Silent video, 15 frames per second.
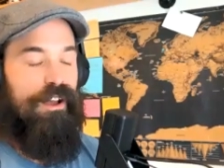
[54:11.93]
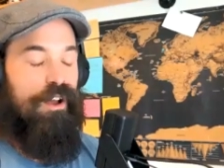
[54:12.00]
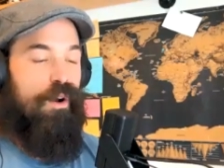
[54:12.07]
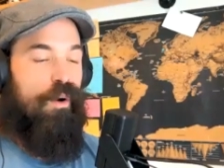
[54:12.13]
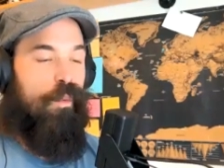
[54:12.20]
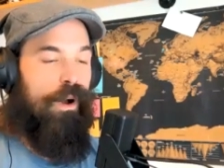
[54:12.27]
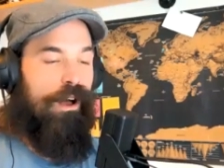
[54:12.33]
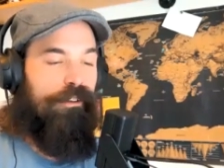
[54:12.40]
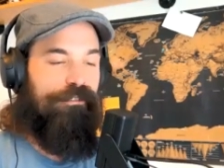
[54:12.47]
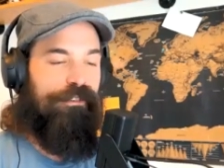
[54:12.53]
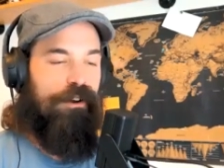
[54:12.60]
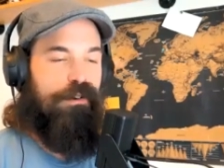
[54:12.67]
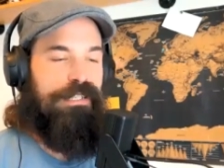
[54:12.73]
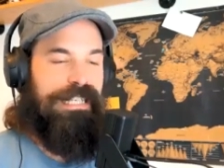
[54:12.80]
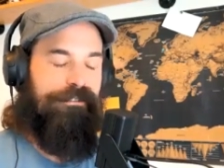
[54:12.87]
Well,
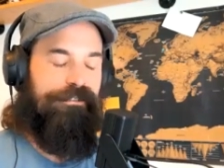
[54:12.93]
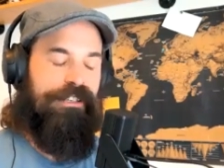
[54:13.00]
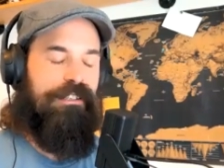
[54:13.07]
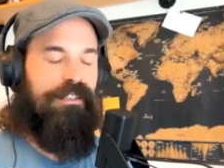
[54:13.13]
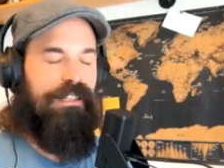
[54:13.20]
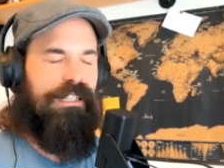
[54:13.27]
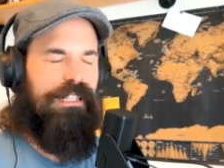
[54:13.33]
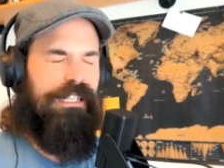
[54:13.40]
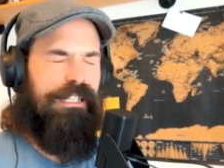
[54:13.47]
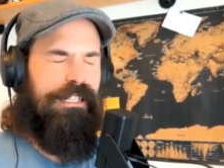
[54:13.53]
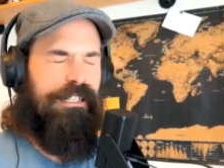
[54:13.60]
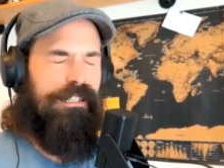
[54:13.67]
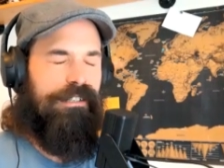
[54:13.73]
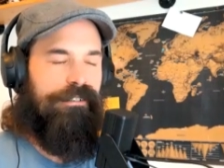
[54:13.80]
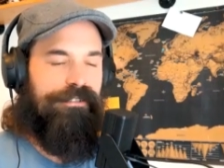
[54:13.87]
folks, if you
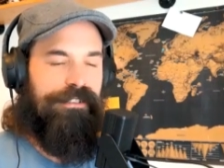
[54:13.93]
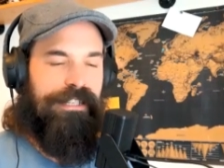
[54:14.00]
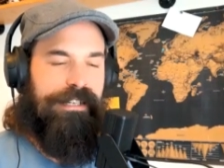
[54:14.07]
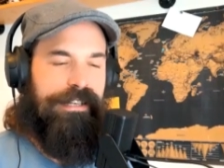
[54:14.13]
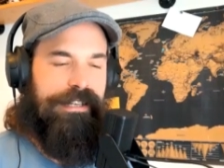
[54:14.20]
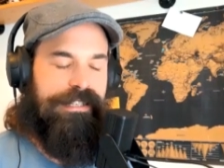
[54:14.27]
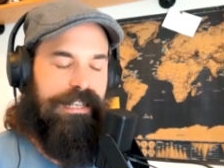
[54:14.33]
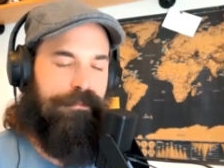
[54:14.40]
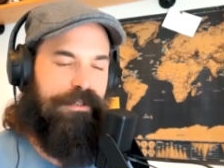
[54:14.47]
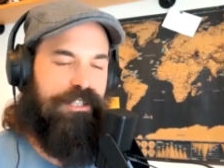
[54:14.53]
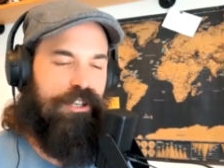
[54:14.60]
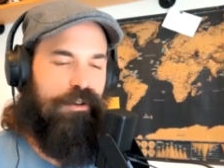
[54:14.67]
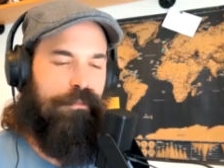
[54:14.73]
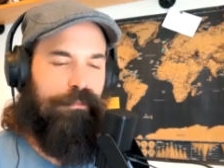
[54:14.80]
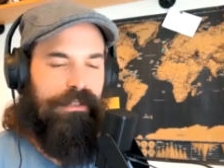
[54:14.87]
love today's
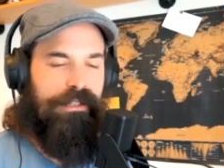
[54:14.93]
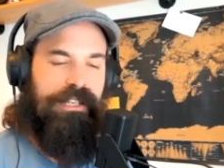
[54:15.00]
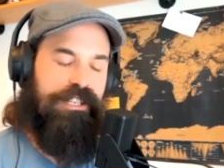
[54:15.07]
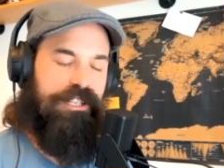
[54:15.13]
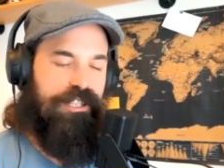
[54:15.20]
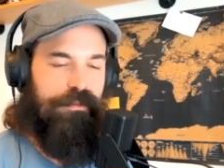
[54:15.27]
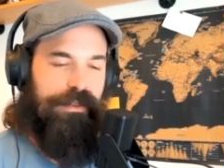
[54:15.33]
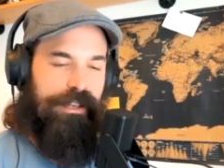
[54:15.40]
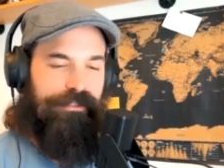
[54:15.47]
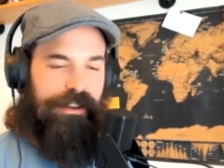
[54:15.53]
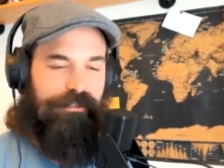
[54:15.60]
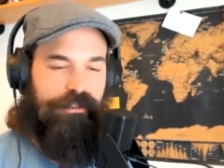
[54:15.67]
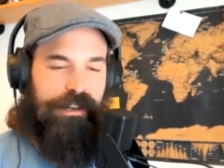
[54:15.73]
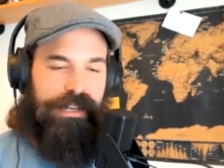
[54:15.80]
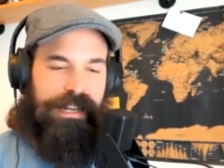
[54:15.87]
episode, please do me a
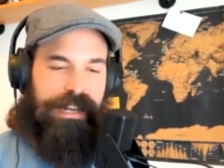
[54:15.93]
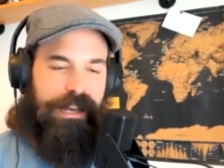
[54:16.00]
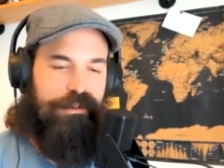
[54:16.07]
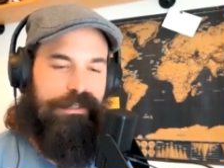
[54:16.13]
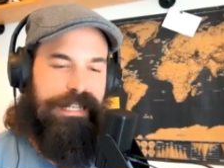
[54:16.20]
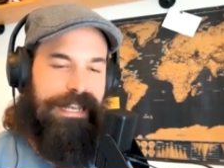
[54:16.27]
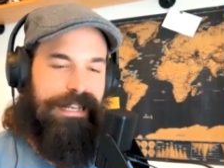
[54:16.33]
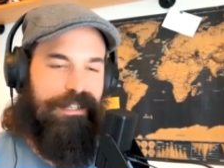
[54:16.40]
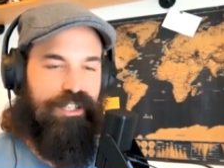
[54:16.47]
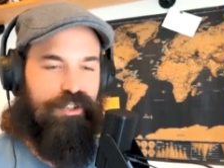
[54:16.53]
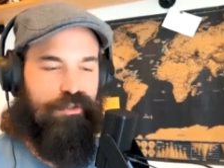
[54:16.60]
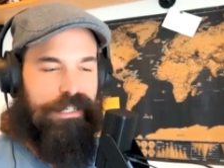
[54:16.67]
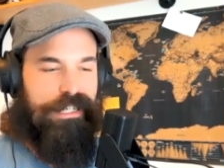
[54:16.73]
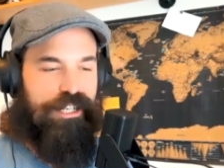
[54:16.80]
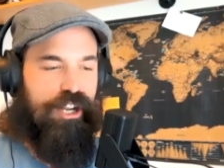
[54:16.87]
favor right now. Take a
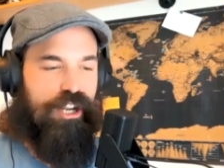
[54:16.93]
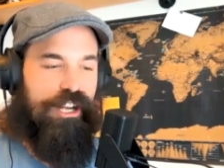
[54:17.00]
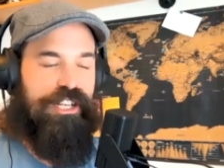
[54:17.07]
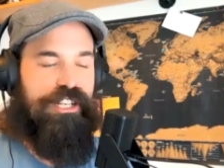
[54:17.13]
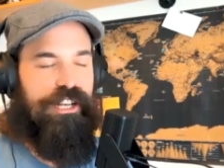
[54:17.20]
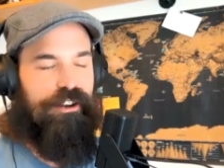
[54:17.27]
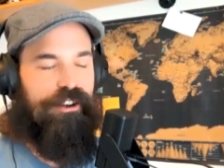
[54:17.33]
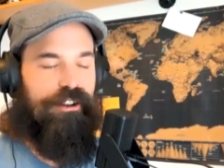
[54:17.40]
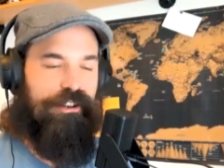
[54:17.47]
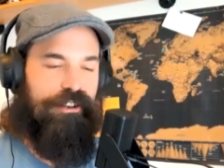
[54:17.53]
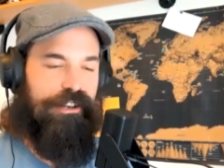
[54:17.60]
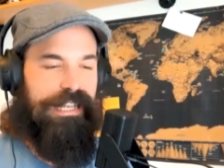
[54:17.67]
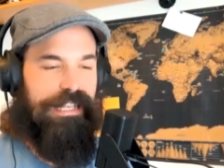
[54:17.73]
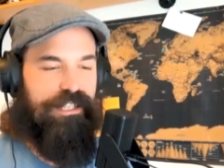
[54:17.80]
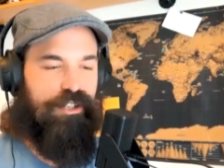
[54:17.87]
screenshot, share it on your
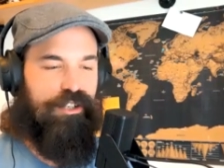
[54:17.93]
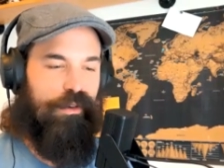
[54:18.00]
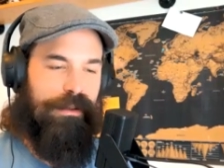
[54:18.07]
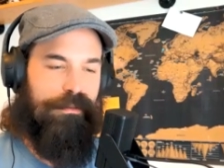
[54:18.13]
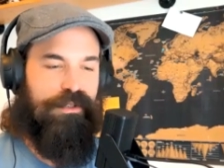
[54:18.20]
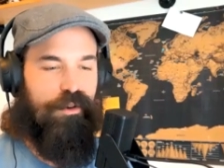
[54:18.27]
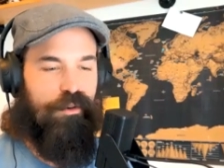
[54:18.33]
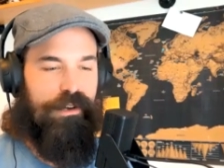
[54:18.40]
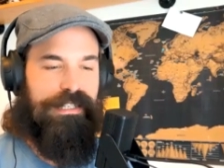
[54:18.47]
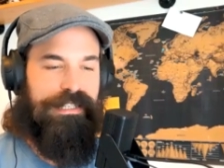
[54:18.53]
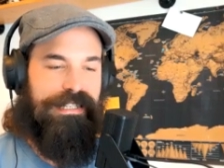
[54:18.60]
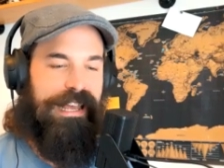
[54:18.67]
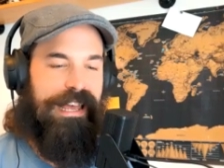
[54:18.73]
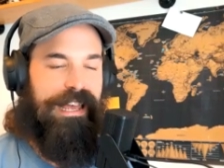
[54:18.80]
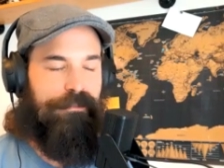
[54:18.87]
Instagram stories, and
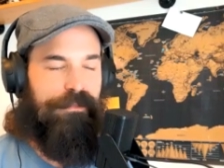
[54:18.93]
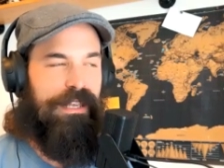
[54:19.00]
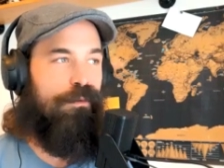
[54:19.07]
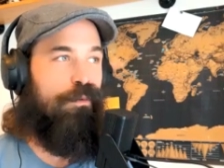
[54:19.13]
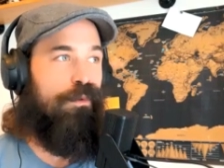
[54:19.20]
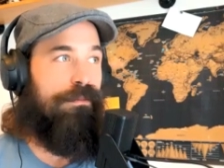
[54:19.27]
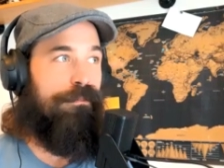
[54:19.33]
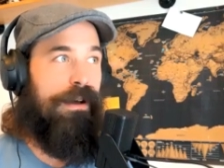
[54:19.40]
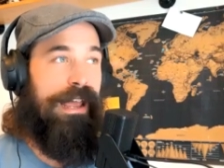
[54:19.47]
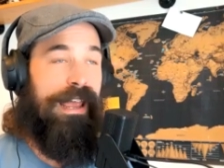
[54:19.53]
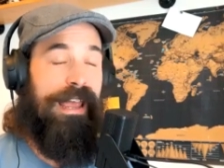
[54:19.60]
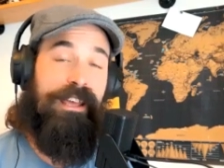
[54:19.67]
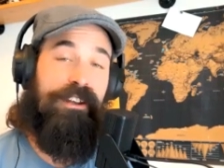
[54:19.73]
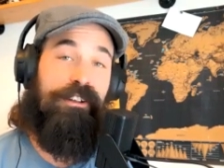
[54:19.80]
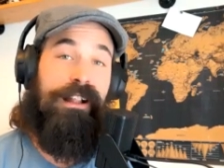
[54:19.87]
tag me with my
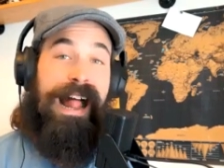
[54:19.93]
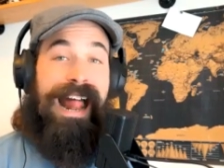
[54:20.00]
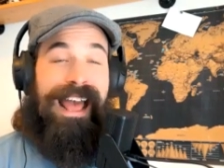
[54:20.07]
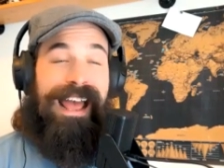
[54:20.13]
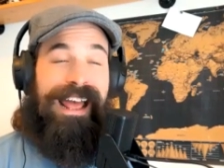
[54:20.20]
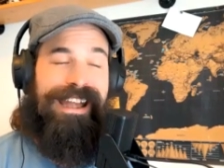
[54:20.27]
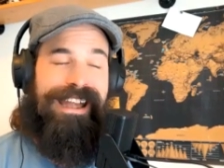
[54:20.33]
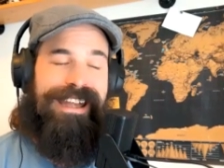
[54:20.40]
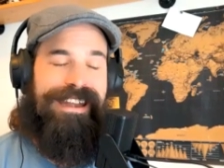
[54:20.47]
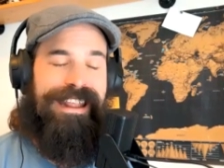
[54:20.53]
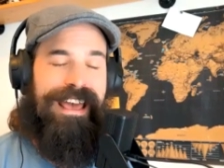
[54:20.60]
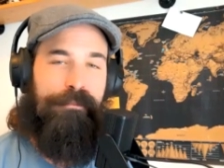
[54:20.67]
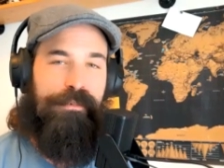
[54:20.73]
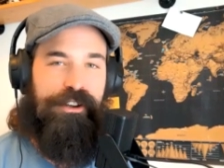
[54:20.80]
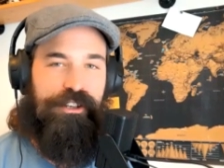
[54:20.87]
handle at
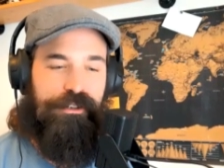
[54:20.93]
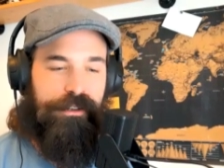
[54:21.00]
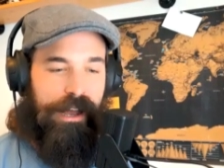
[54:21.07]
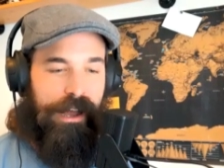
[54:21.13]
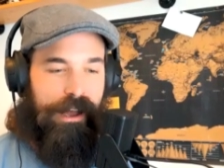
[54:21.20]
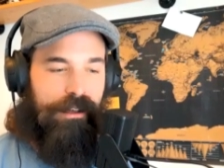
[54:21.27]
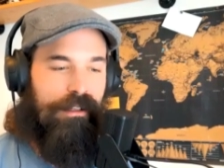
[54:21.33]
Dapper Dude Kyle,